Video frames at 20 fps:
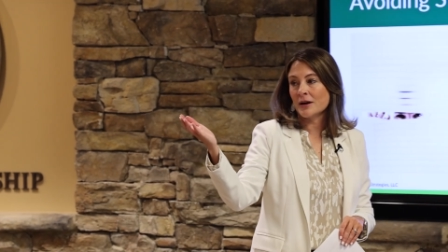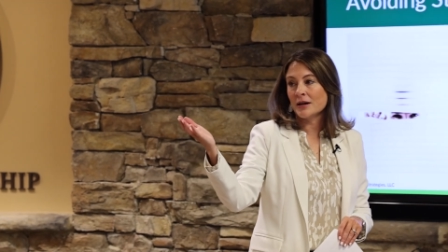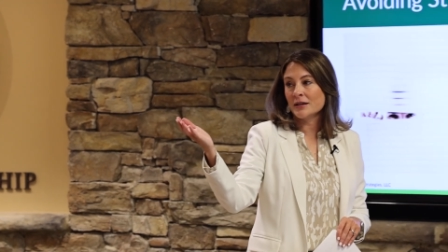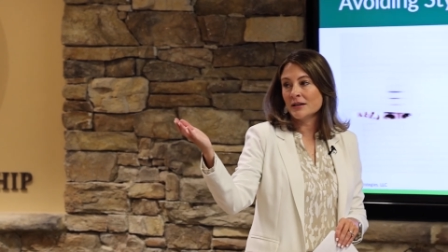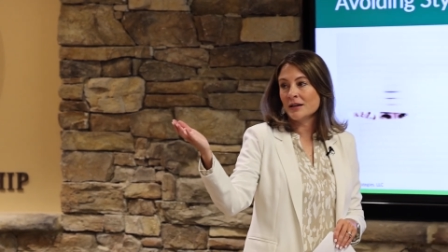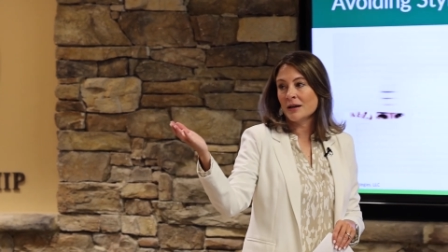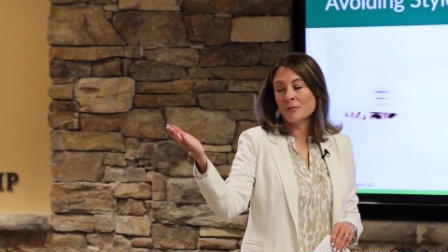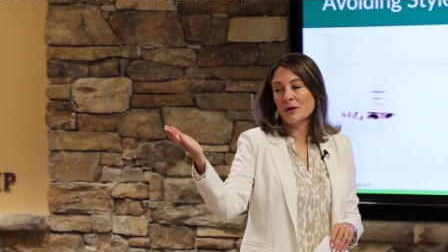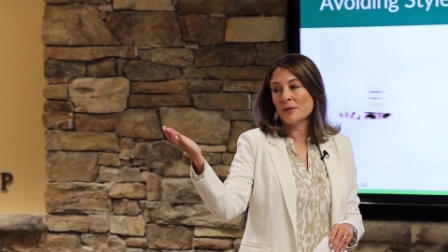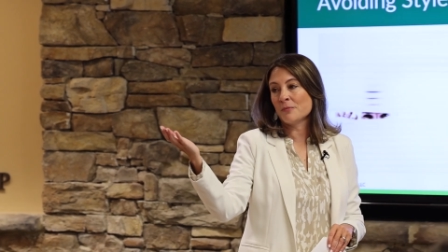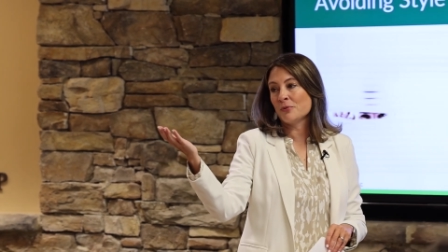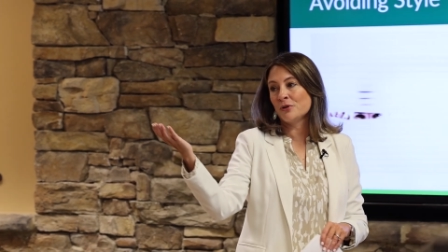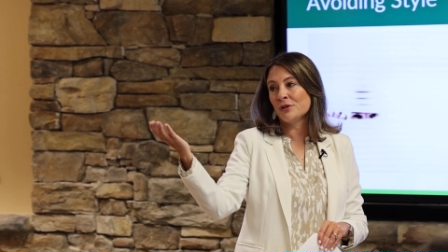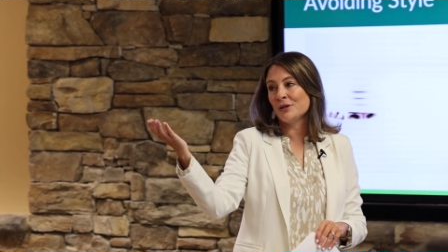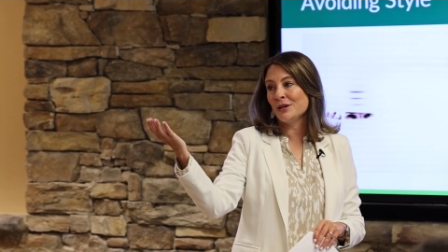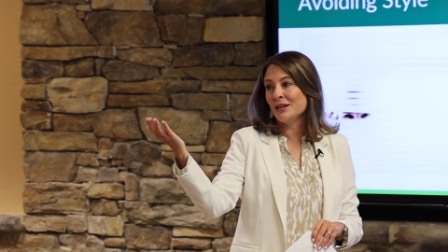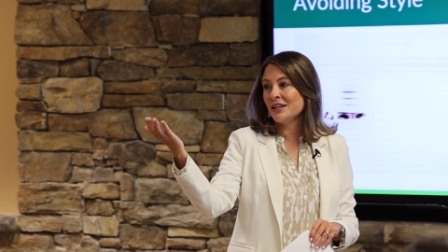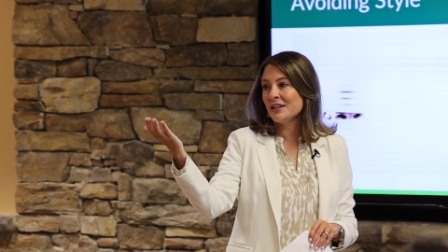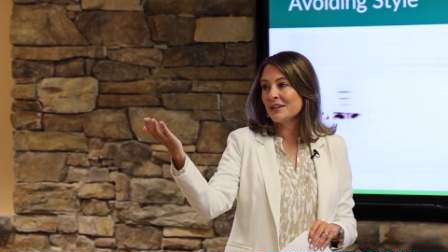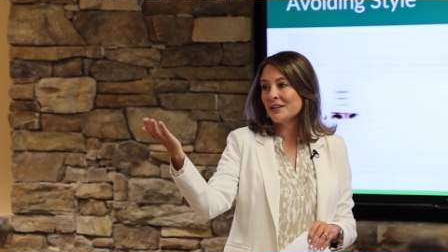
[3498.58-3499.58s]
right? I'm not
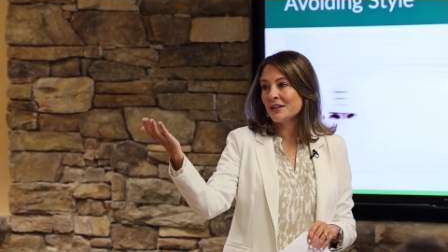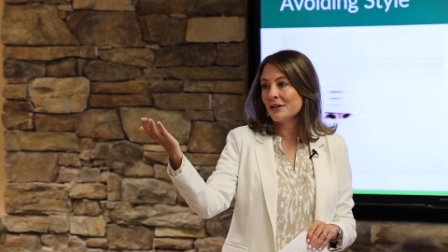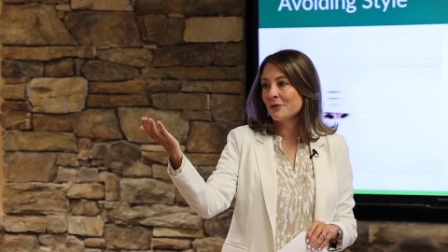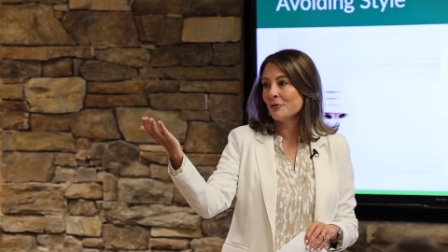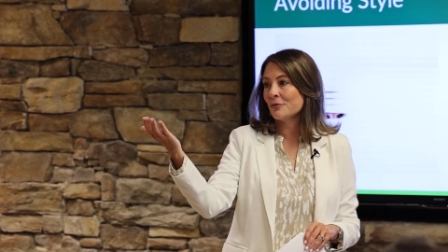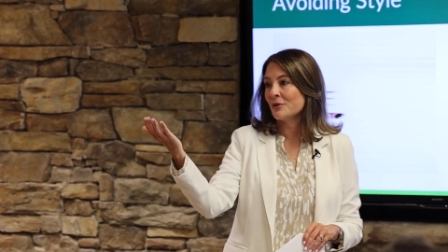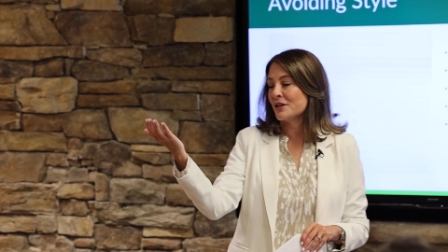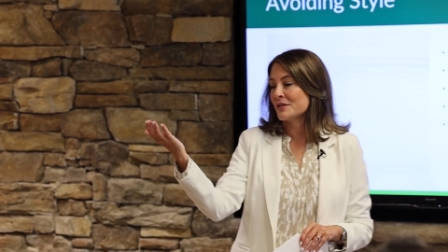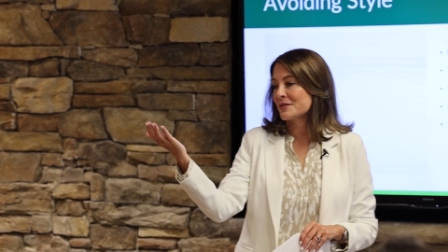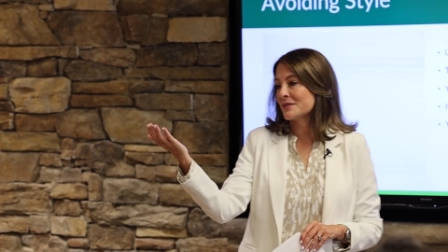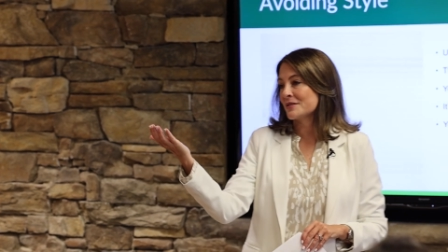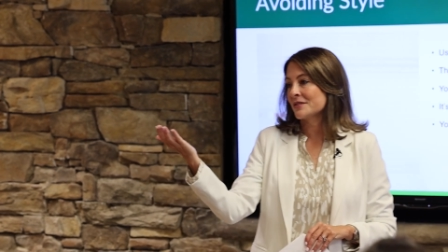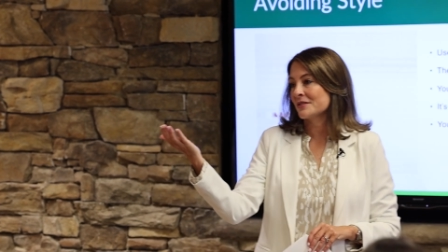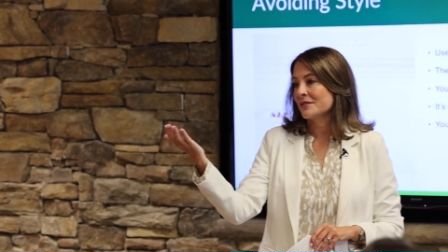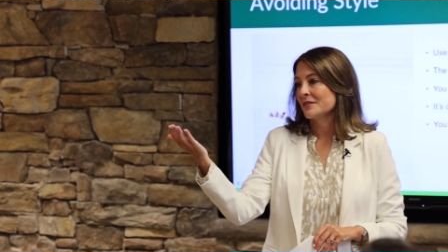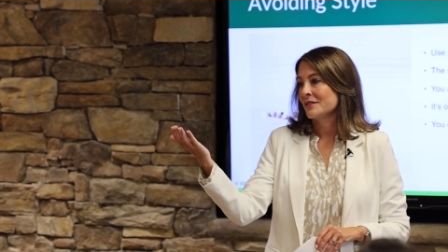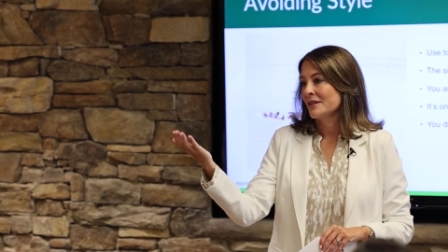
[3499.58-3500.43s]
putting anything at risk.